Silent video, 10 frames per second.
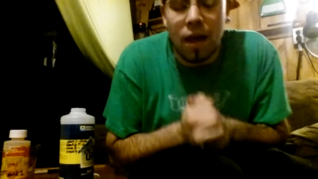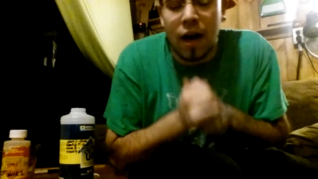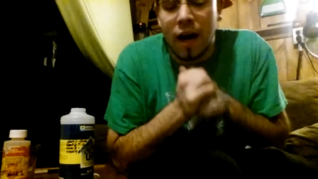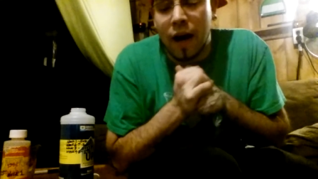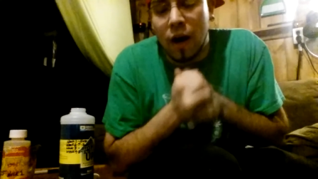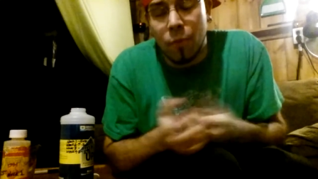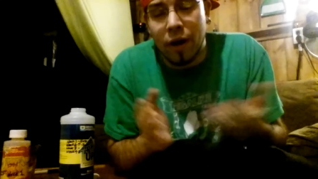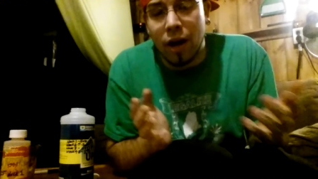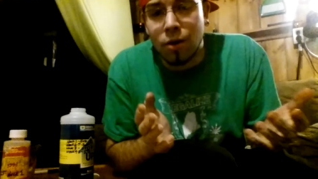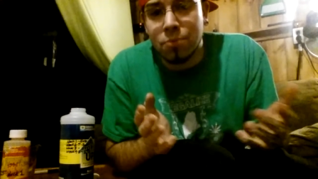I hope
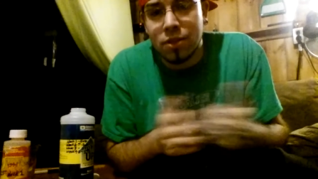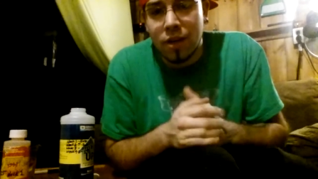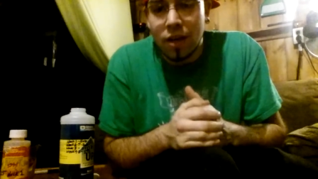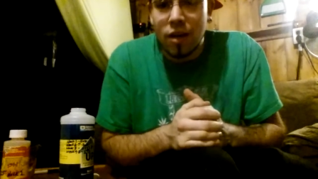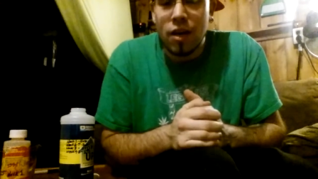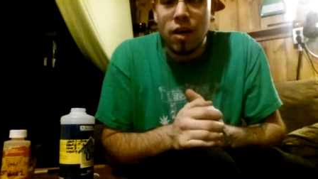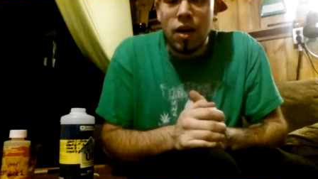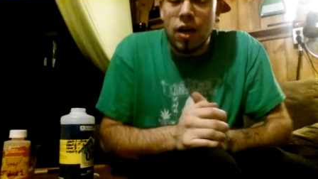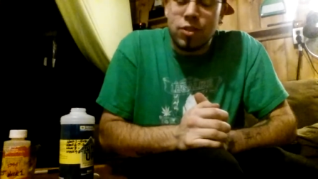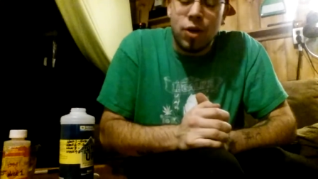I helped.
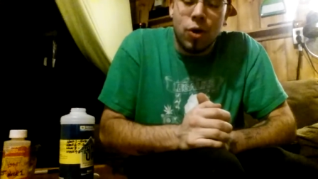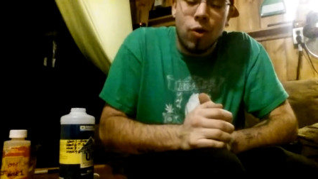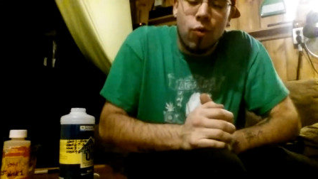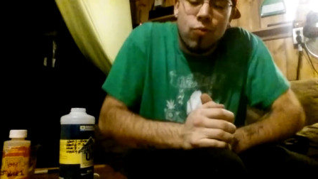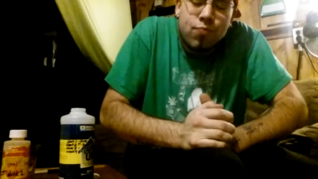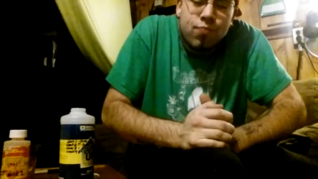So,